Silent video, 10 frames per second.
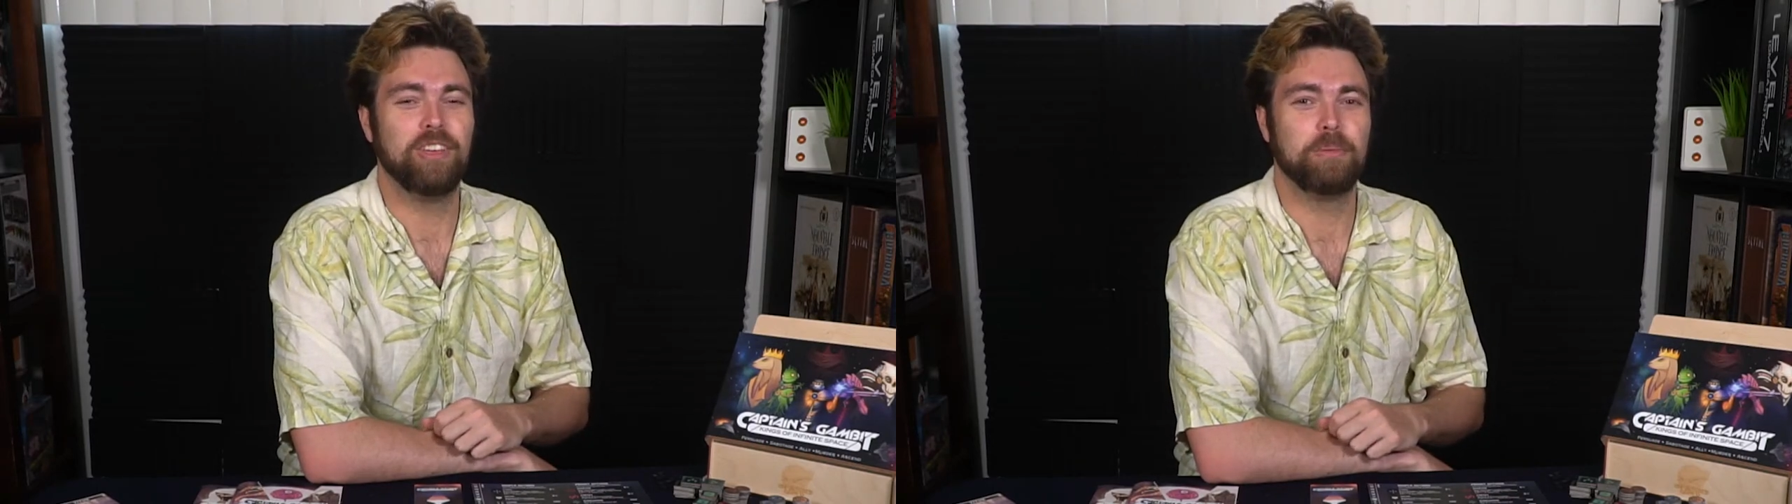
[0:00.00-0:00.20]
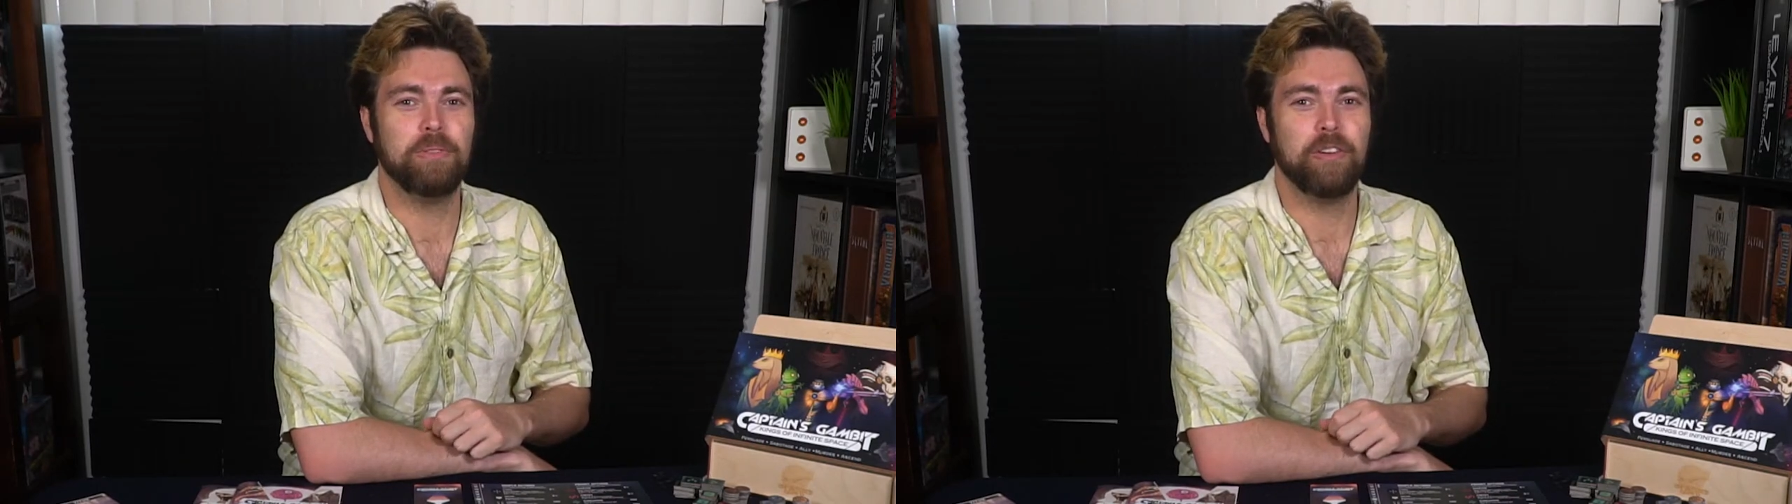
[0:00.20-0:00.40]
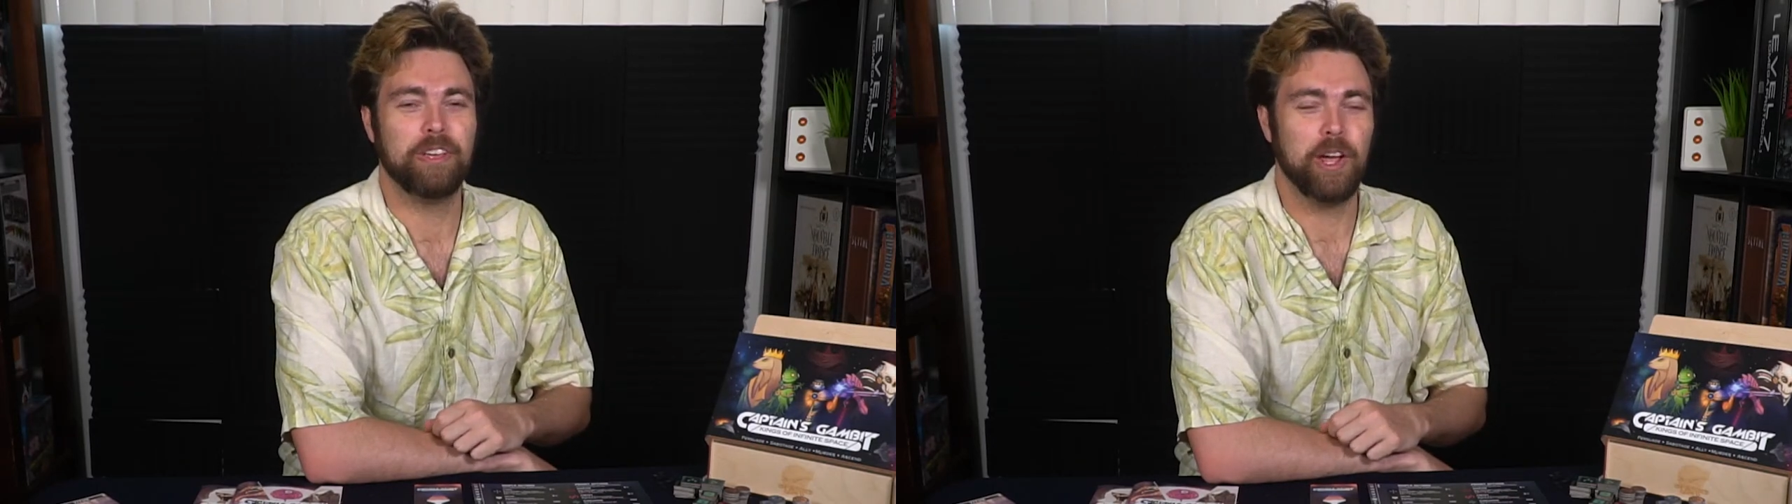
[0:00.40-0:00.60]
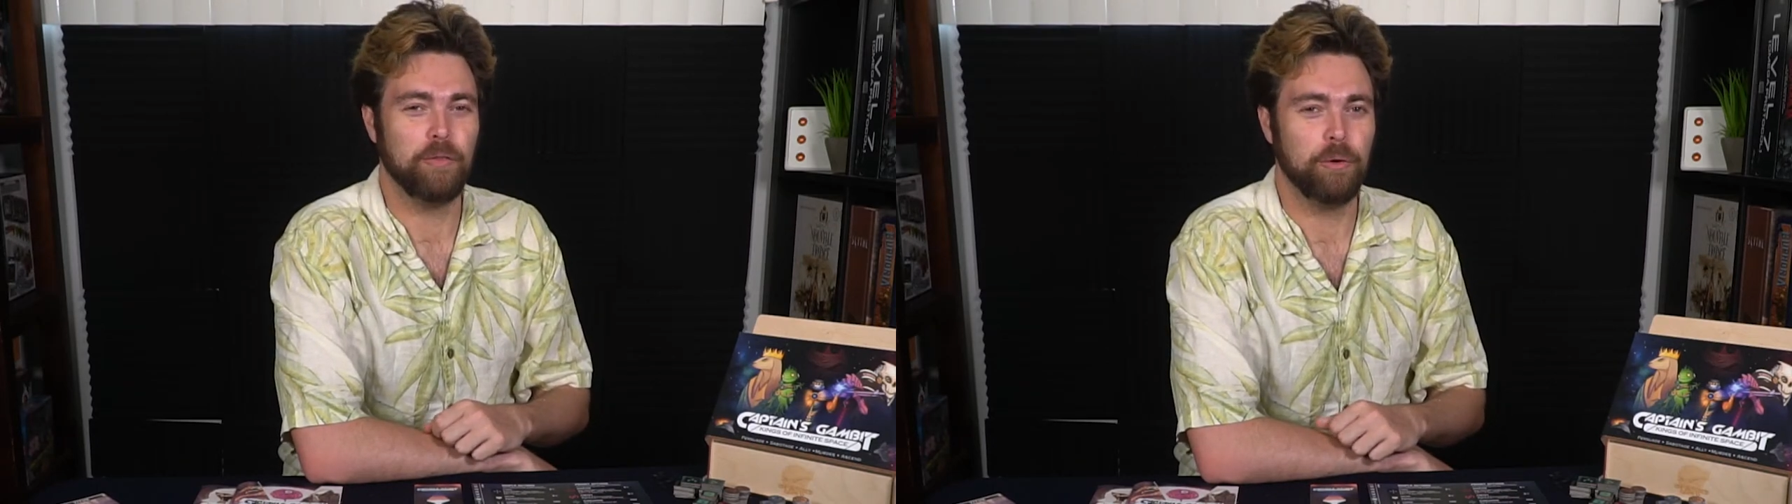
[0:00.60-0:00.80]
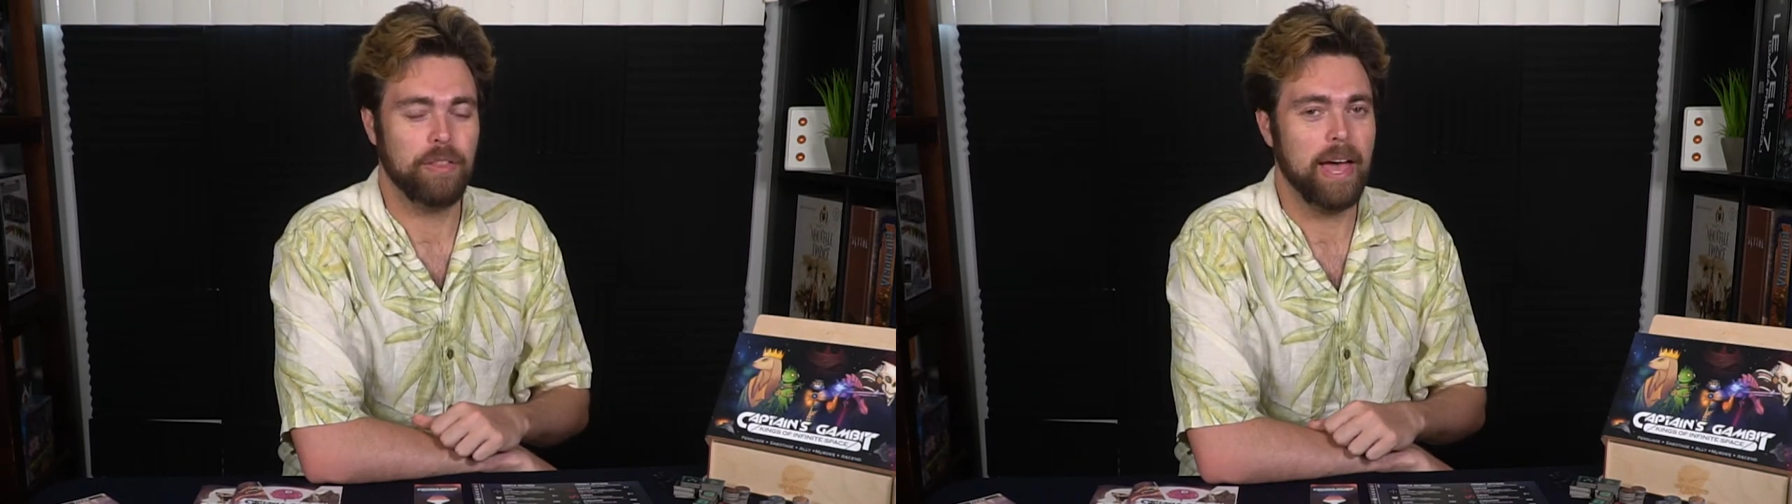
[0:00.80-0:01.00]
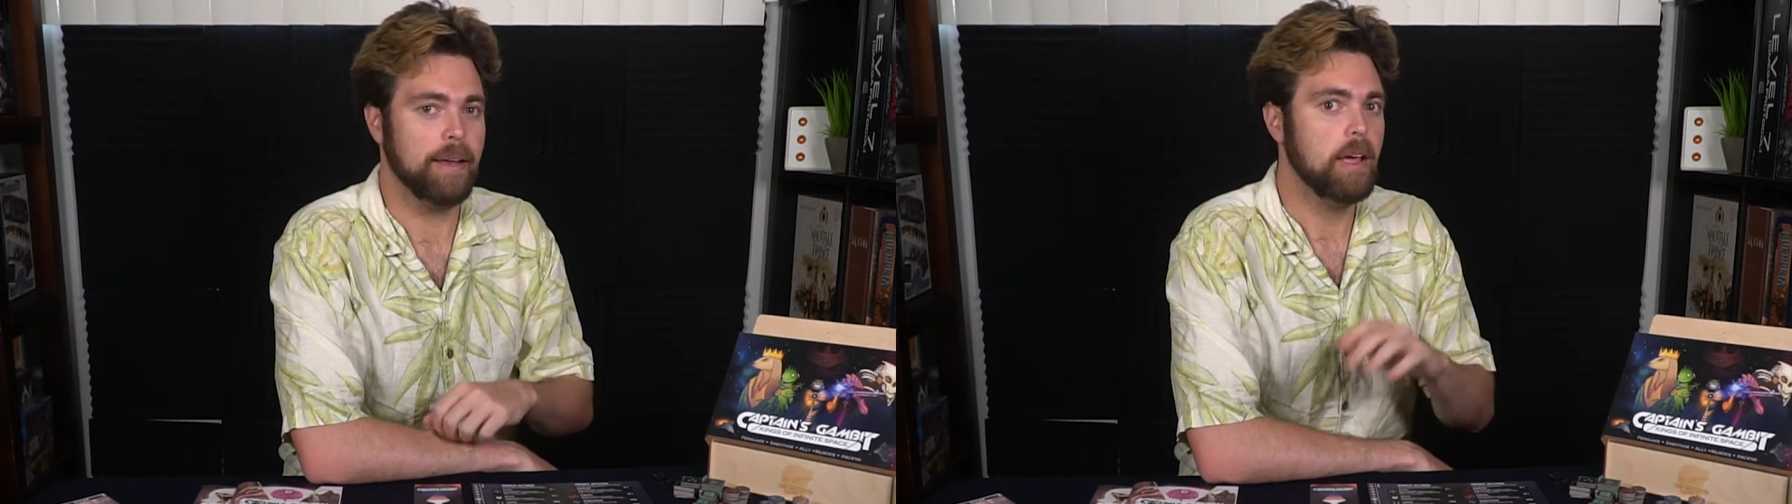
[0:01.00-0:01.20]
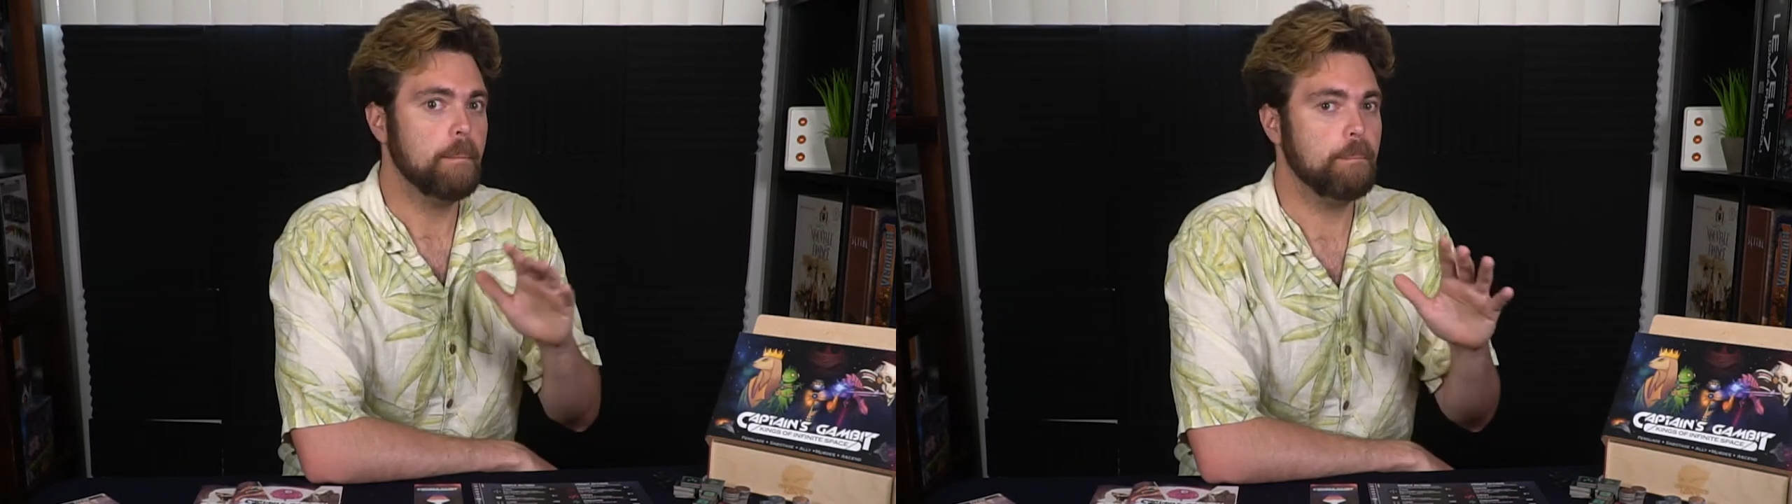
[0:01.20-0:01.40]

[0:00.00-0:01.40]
so you have to be very careful with that.